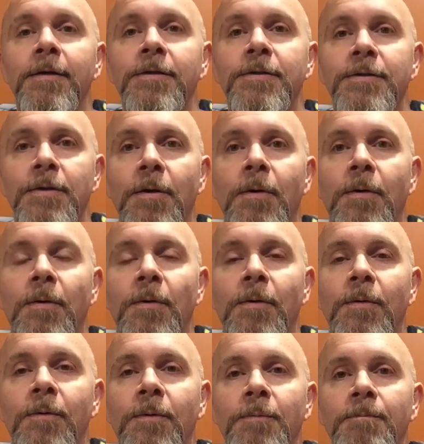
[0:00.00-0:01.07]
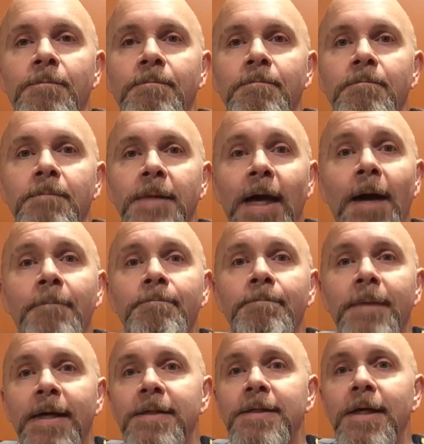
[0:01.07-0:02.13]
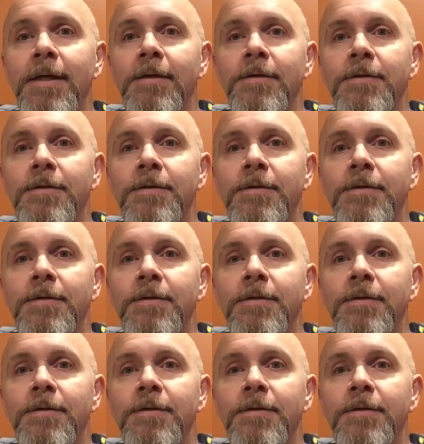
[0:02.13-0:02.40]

So yeah, that's it.